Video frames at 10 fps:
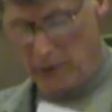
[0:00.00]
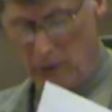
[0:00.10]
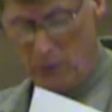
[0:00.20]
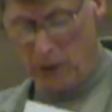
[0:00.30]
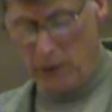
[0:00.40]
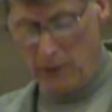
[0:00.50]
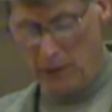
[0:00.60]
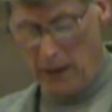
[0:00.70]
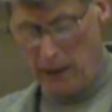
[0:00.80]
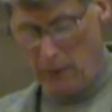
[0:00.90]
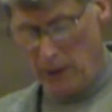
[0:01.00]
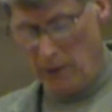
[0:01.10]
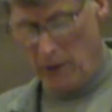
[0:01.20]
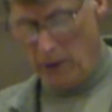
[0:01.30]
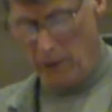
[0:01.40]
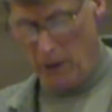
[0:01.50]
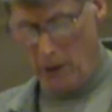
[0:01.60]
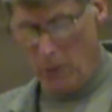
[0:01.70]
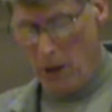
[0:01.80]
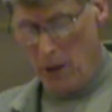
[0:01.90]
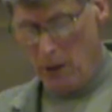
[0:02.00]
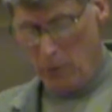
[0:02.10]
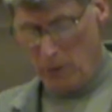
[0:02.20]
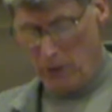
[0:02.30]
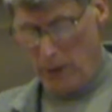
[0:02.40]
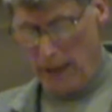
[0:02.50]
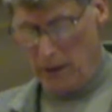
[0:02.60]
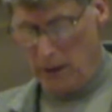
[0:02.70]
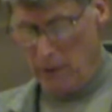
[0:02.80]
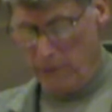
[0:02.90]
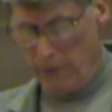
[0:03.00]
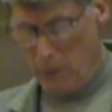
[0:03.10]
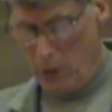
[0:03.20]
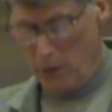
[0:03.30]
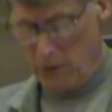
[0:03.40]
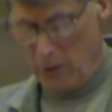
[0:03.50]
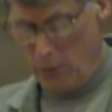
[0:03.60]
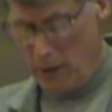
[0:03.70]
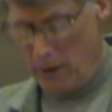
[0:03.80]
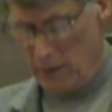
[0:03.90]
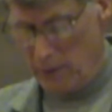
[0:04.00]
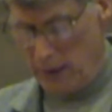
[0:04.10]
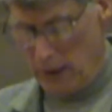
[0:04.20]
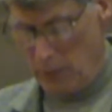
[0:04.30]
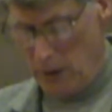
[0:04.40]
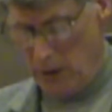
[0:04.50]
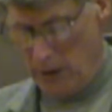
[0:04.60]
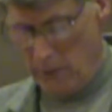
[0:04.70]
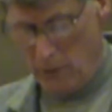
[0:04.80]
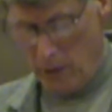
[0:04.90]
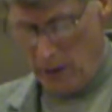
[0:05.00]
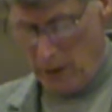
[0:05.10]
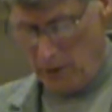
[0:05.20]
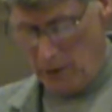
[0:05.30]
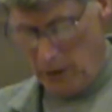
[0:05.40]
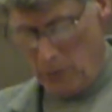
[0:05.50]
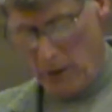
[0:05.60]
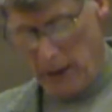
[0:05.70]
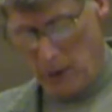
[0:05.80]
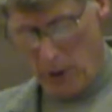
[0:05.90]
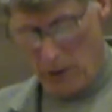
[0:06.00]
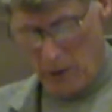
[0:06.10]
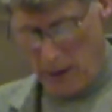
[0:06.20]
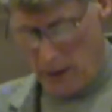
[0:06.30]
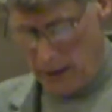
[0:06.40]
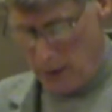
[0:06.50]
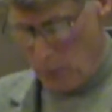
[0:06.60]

asses because getting Renaissance on them was a bad deal for most, and because getting medieval seems like a better deal at